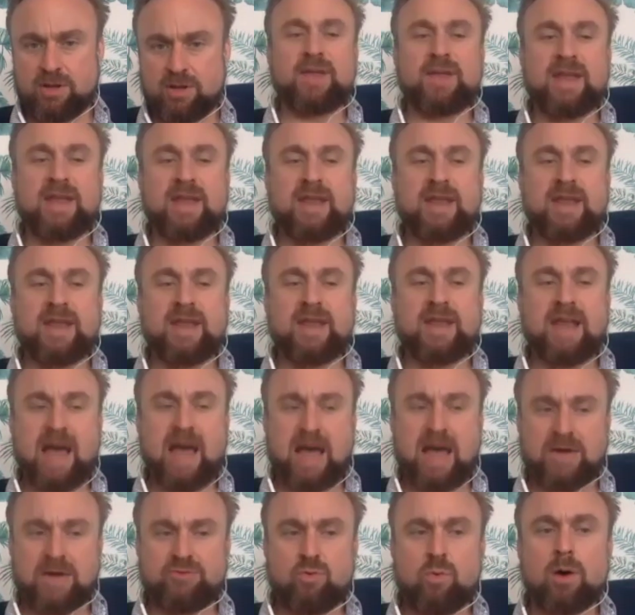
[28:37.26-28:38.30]
and we're cut
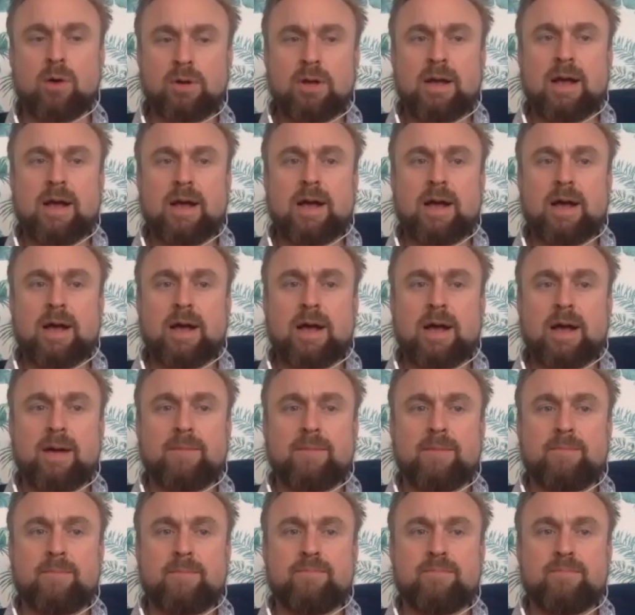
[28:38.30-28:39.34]
off from the natural
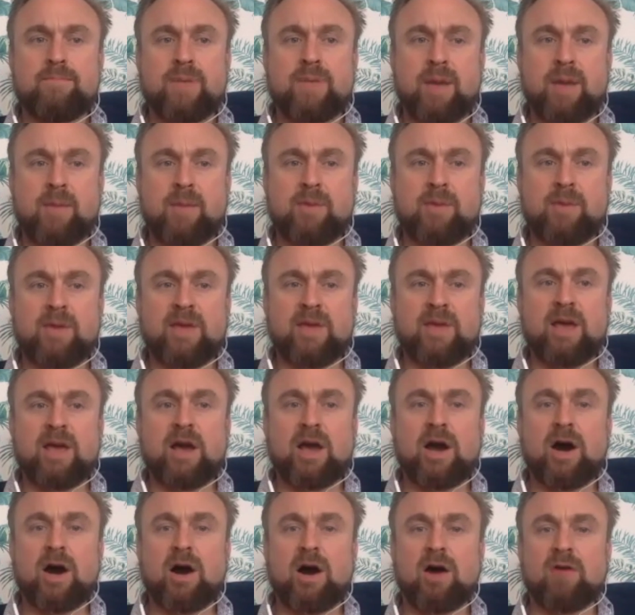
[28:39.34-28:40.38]
world,
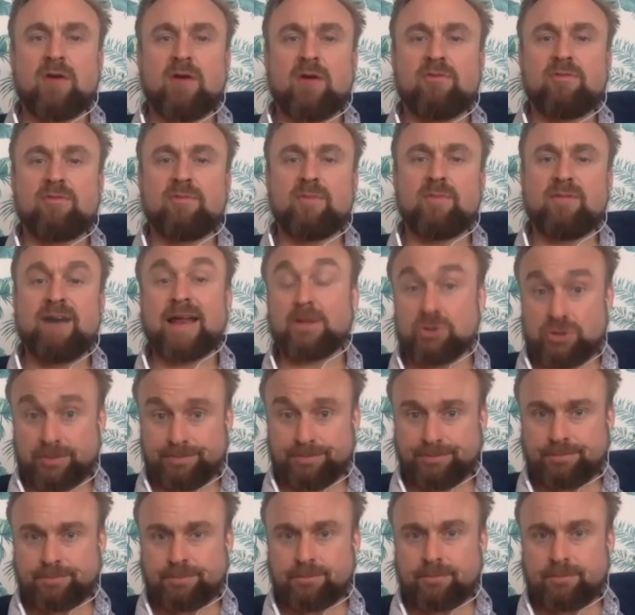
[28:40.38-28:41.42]
and we're cut off
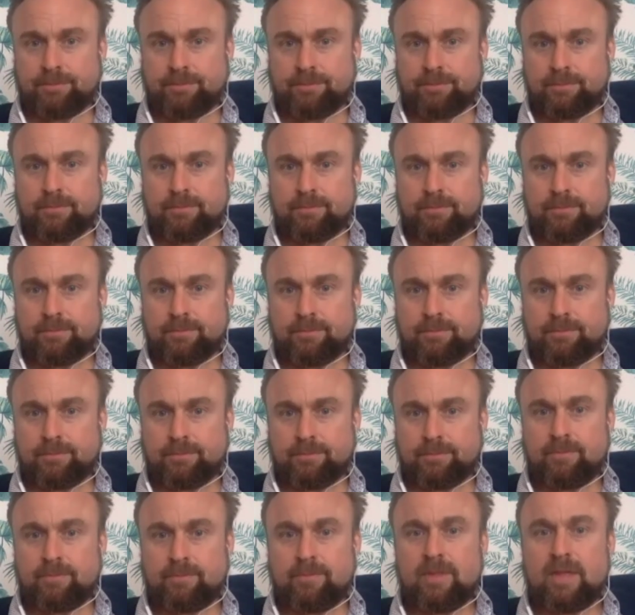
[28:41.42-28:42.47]
from our values.
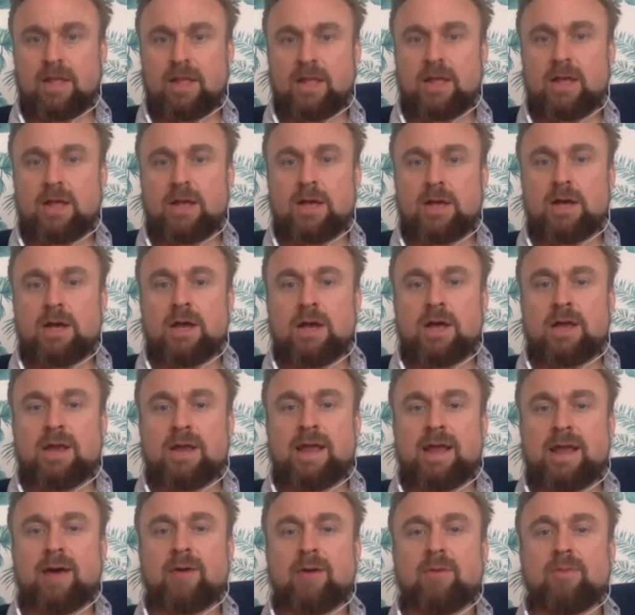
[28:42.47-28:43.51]

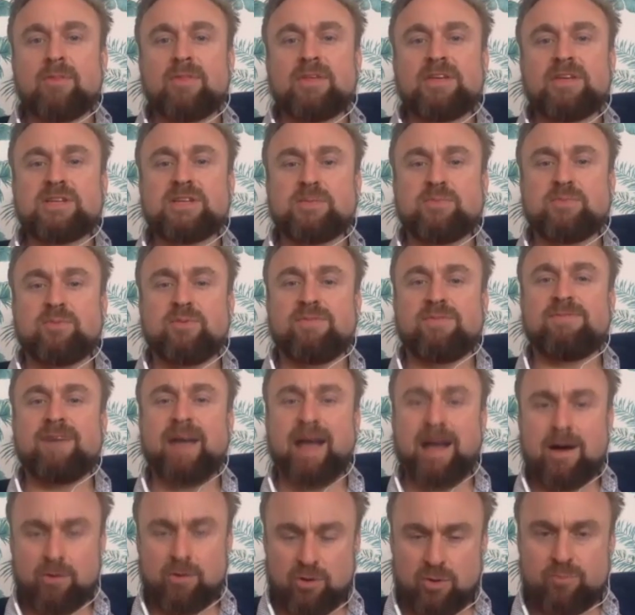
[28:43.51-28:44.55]
Now, these are
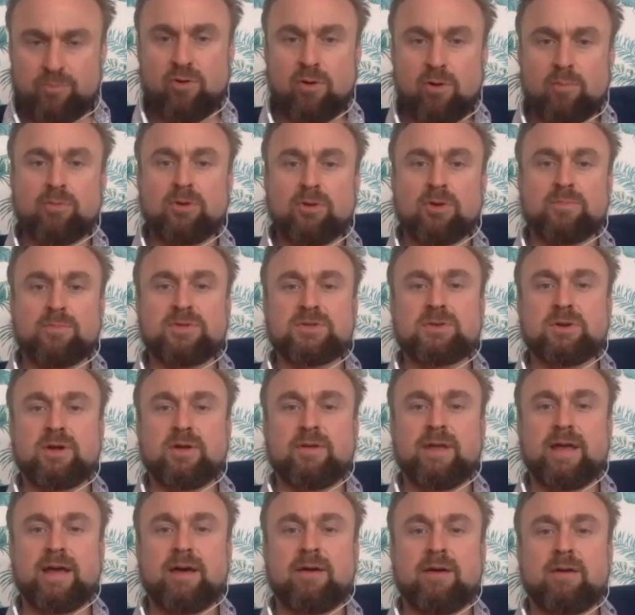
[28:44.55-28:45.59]
profound
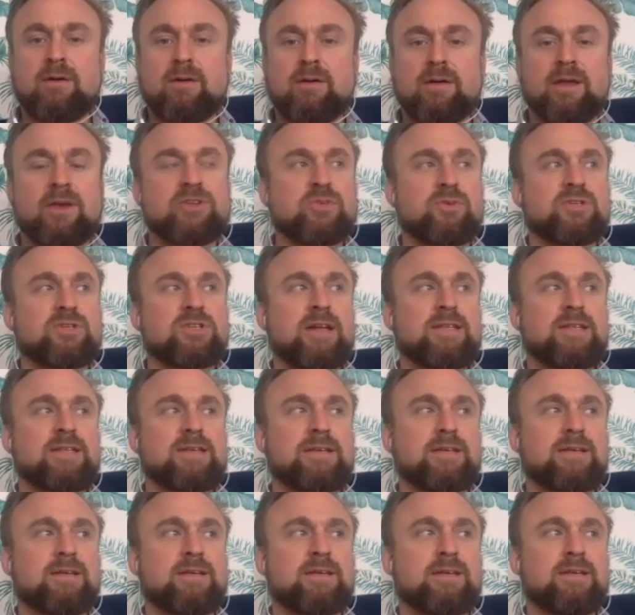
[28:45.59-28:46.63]
problems. Now,
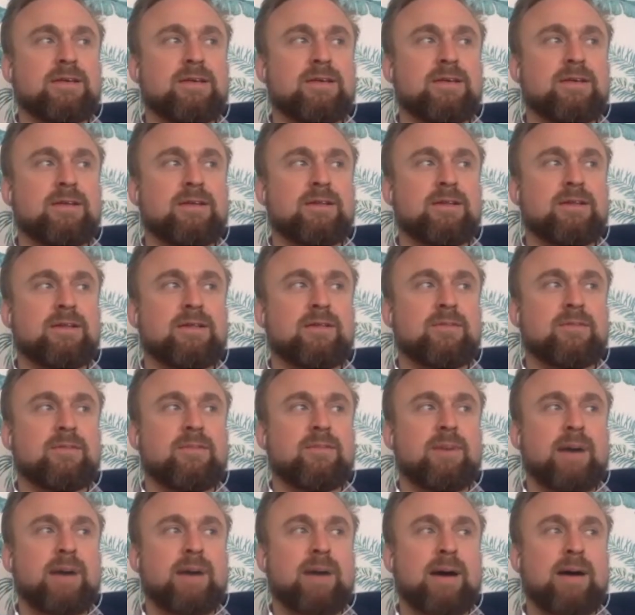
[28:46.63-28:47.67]
in a consumerist
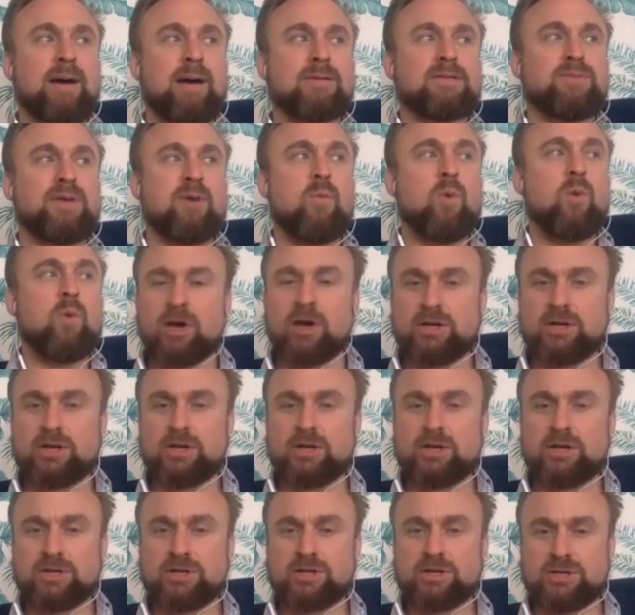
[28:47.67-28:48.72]
society,
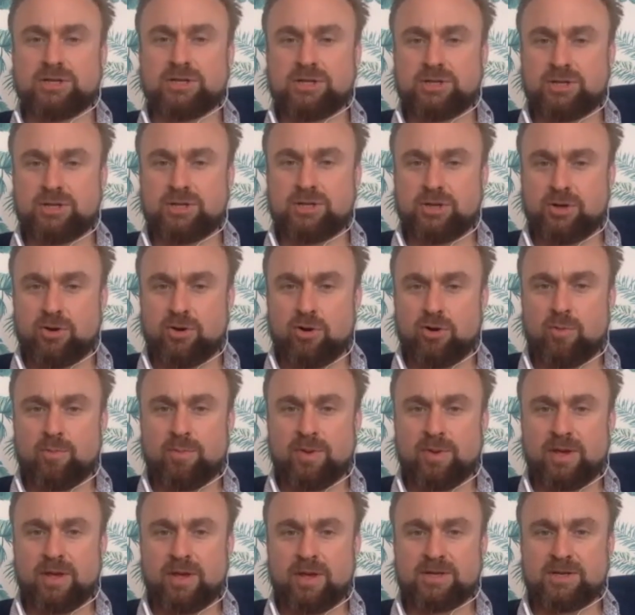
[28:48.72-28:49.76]
the powers that be might
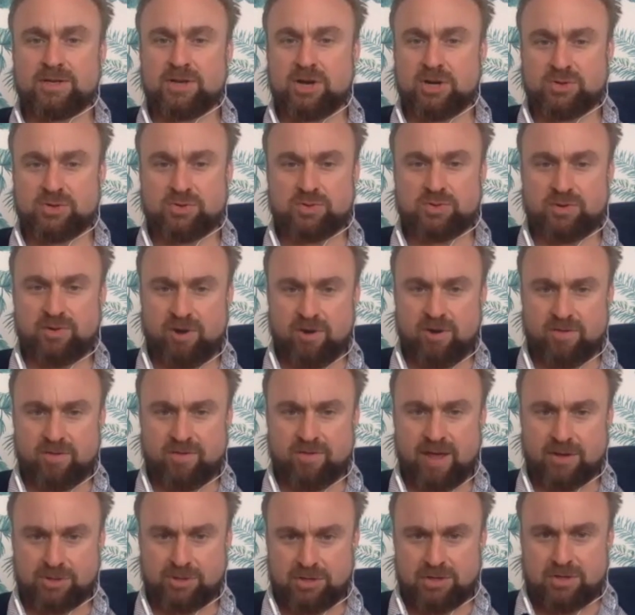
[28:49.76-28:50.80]
want us to not be in
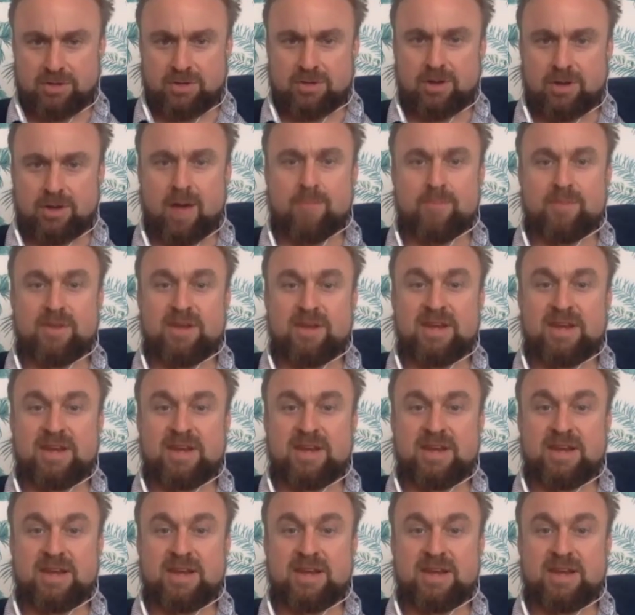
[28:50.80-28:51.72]
touch with our own values.